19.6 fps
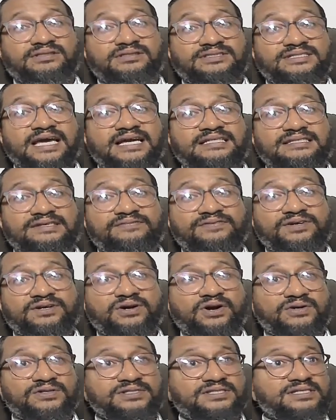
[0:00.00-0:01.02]
scientific
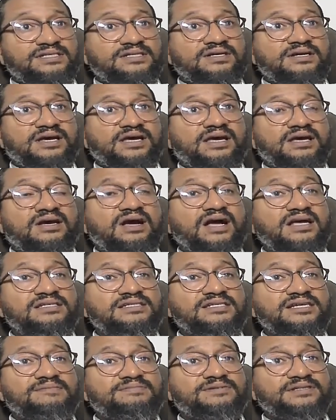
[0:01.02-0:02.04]

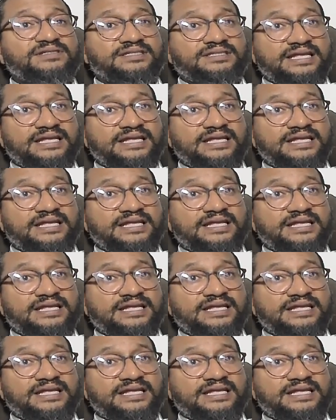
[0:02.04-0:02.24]
concepts